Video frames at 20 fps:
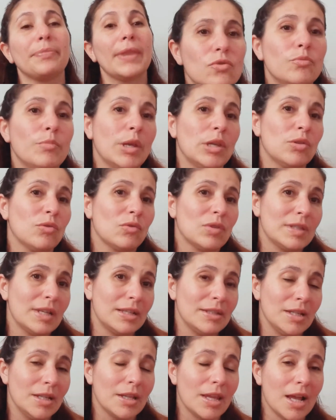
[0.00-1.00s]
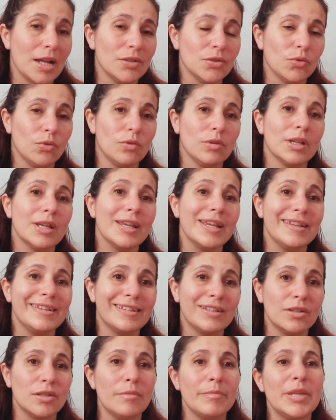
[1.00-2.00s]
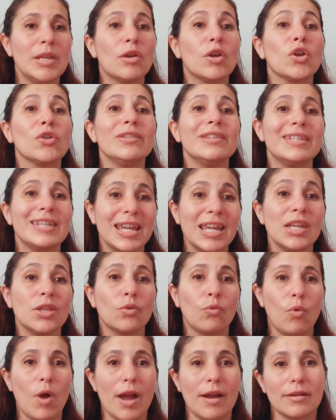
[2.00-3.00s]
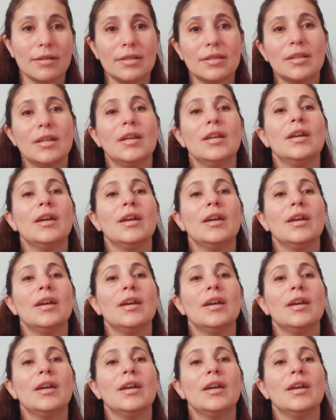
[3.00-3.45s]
To make your scented candle is going to be a container wax